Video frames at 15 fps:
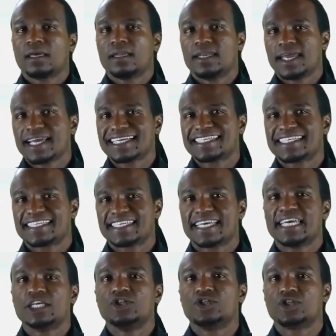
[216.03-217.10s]

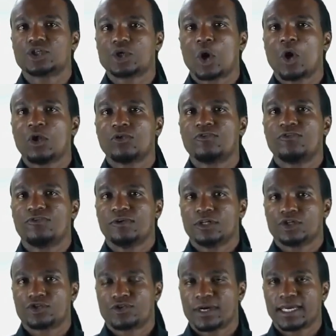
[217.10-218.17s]
Next, install
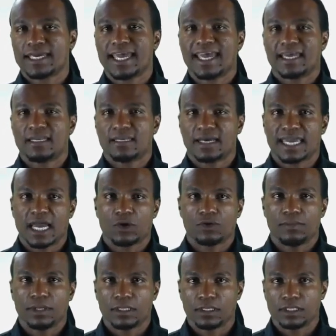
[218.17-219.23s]
filtering and
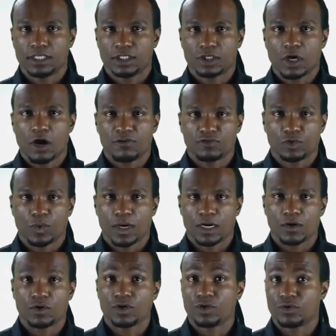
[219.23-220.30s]
accountability
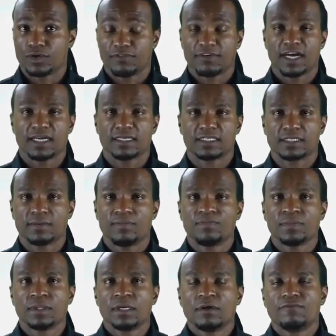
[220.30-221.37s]
software on your device.
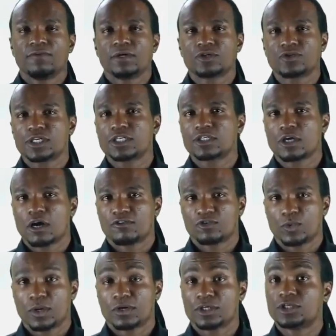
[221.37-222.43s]
Filtering
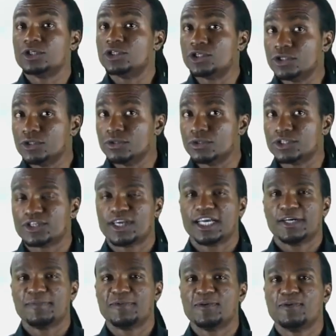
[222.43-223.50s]
software is a tool to
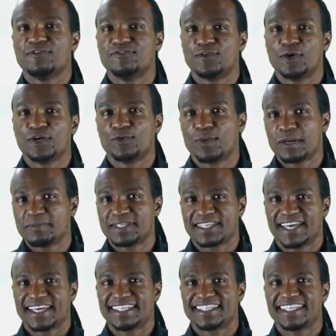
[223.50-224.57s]
help you avoid
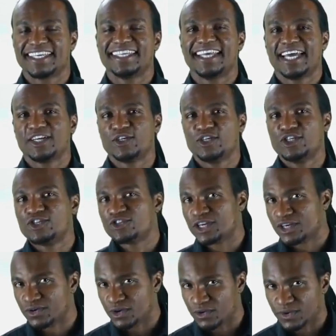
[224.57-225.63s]
websites that could
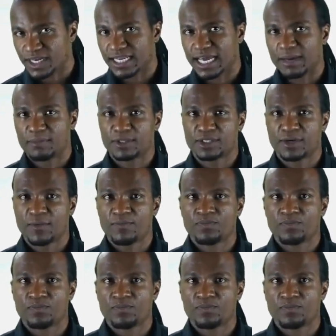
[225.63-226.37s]
trigger a relapse.